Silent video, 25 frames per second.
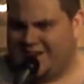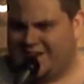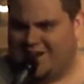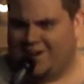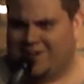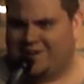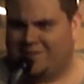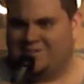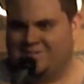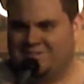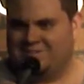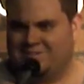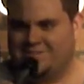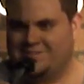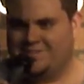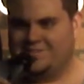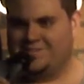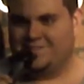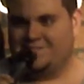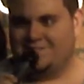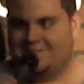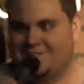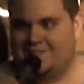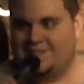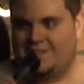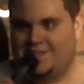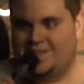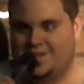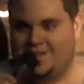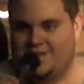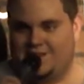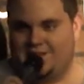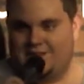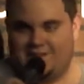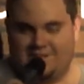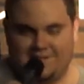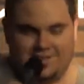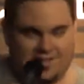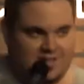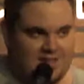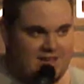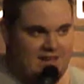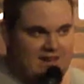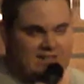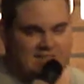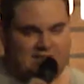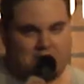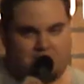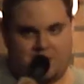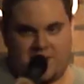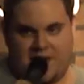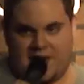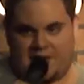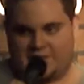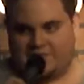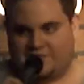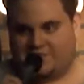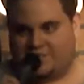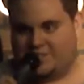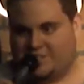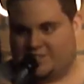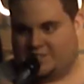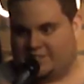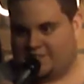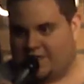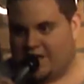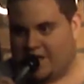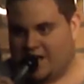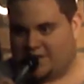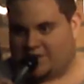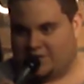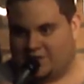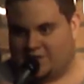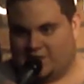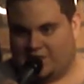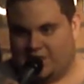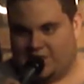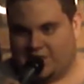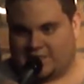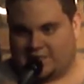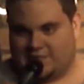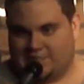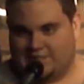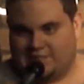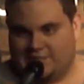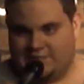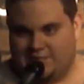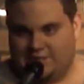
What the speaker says: care? Here's a bandage and a sock, good luck.